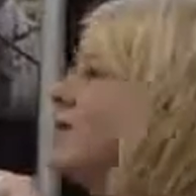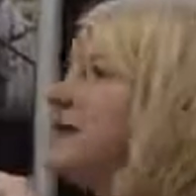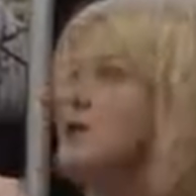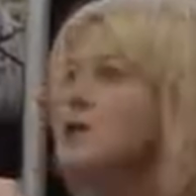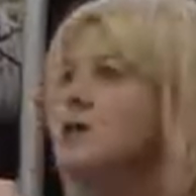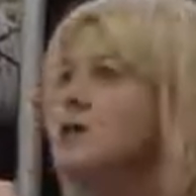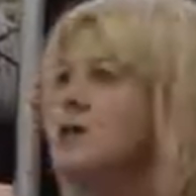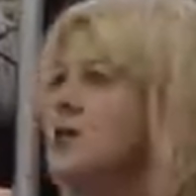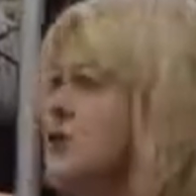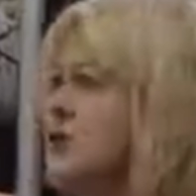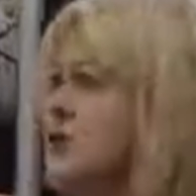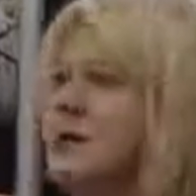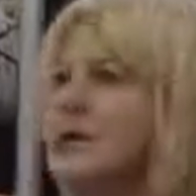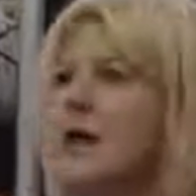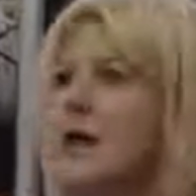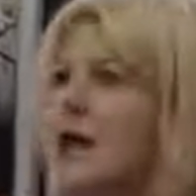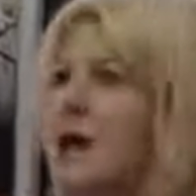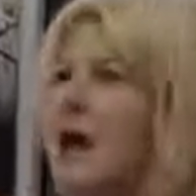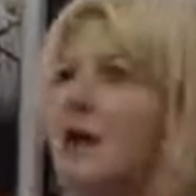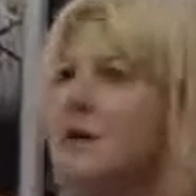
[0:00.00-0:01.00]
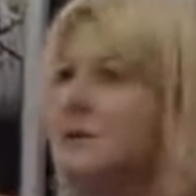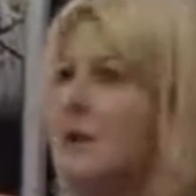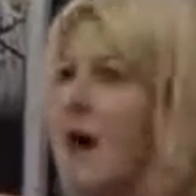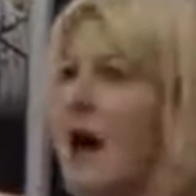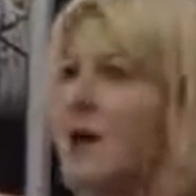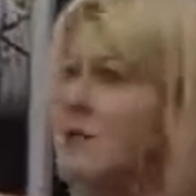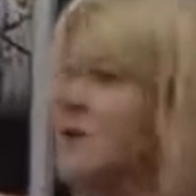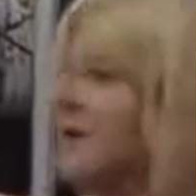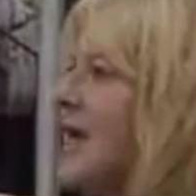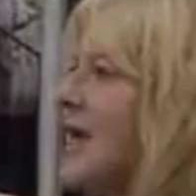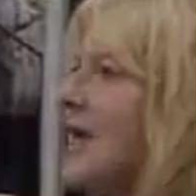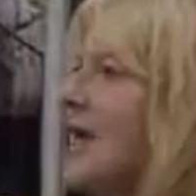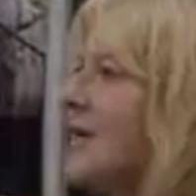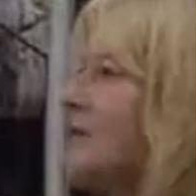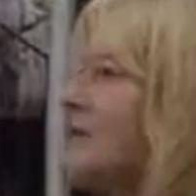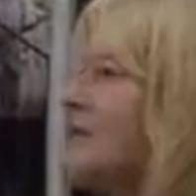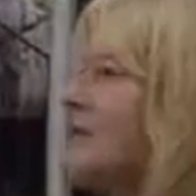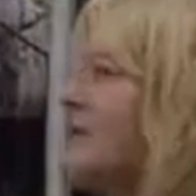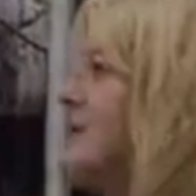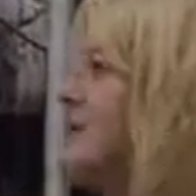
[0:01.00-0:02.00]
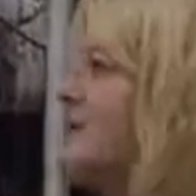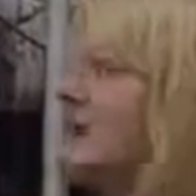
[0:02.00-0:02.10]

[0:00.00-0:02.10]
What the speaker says: loosen a bobbin case